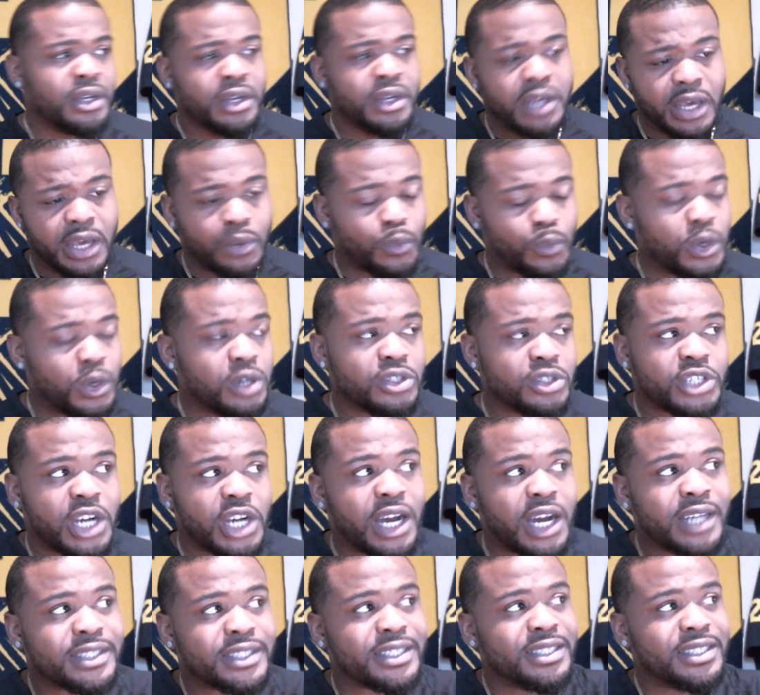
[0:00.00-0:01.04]
and Will
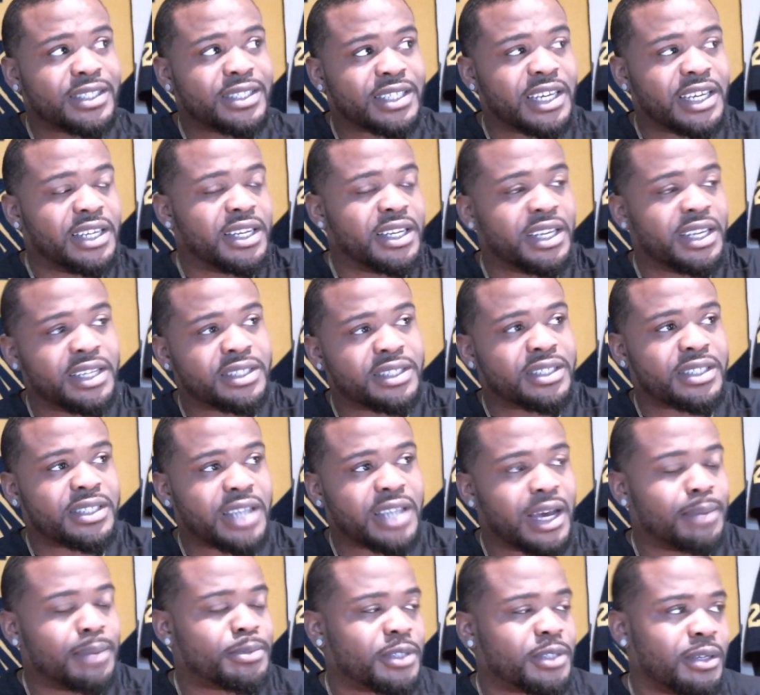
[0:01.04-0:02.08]
Johnson's getting his
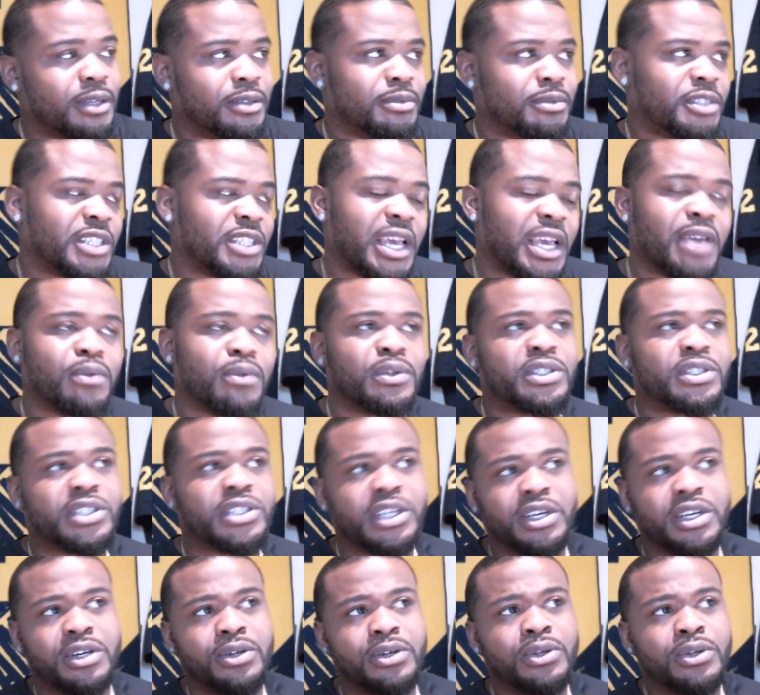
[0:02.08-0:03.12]
steps, and Sainer
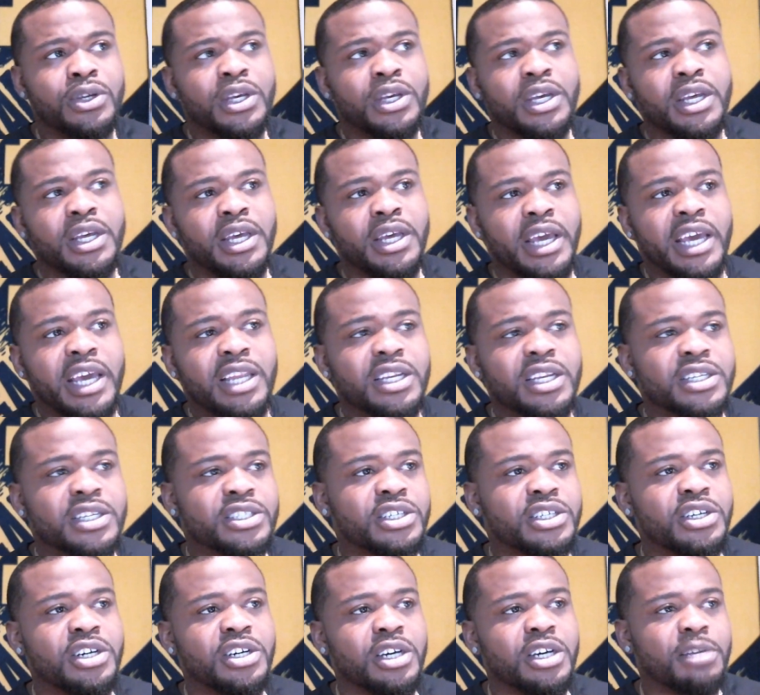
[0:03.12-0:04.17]
still, he looks
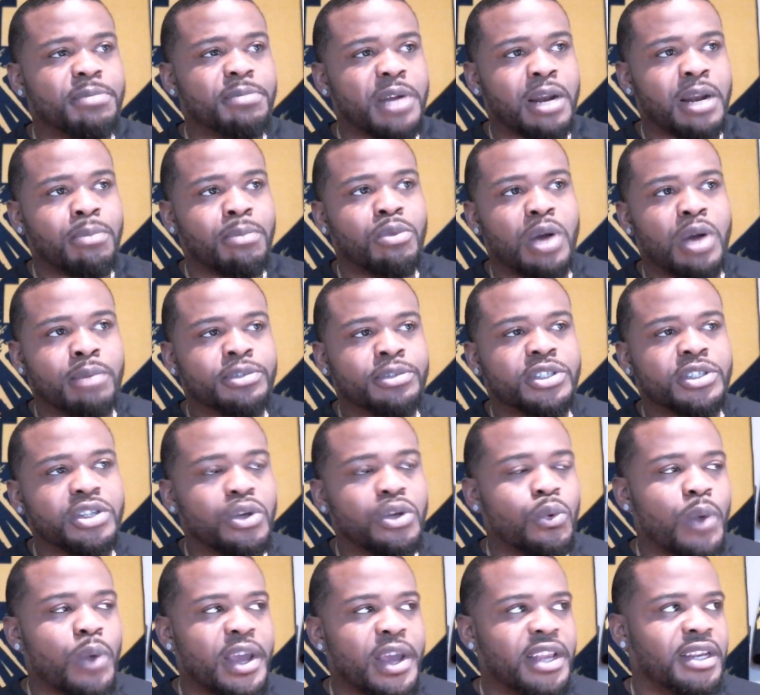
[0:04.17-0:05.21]
good, but I'm still
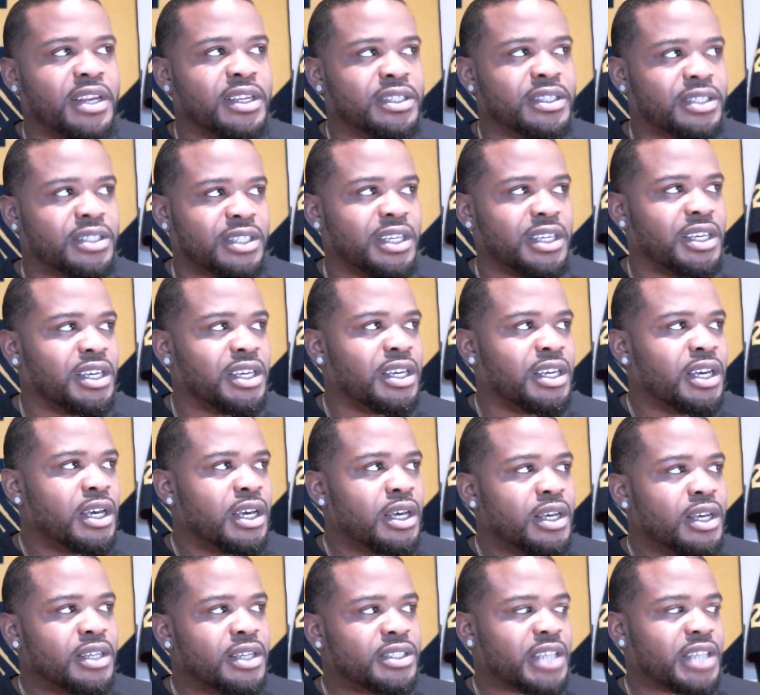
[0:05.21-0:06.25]
waiting to see
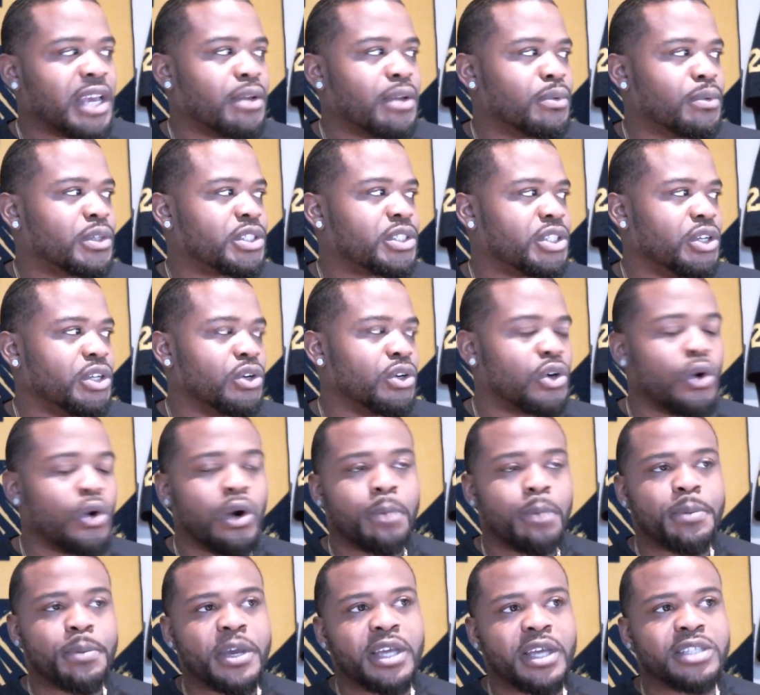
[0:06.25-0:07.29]
Sainer still go
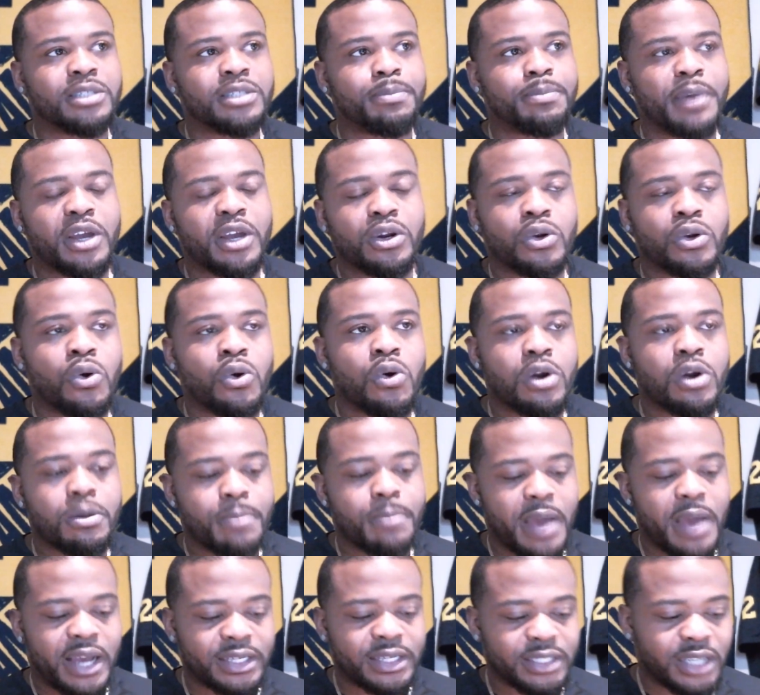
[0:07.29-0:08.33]
up against better
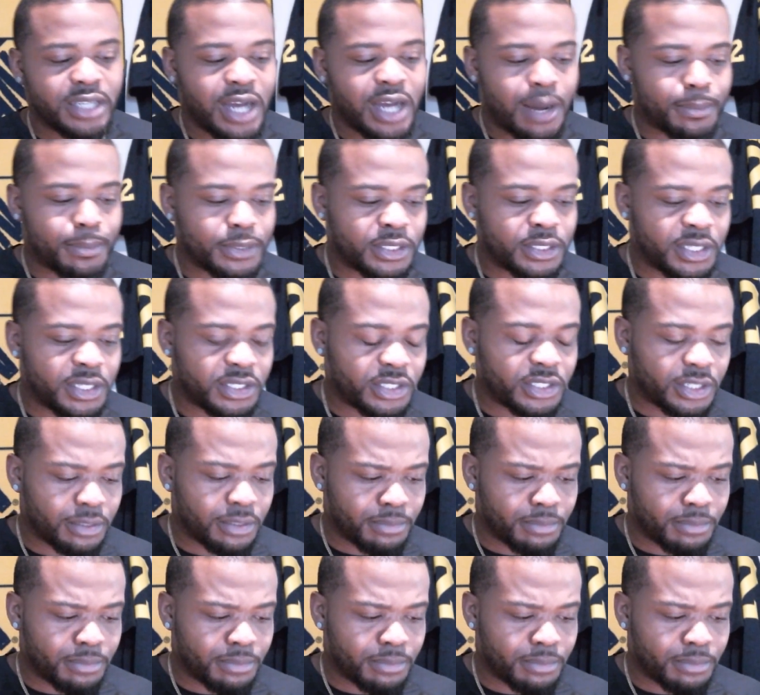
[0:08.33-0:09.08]
quarterbacks in competition.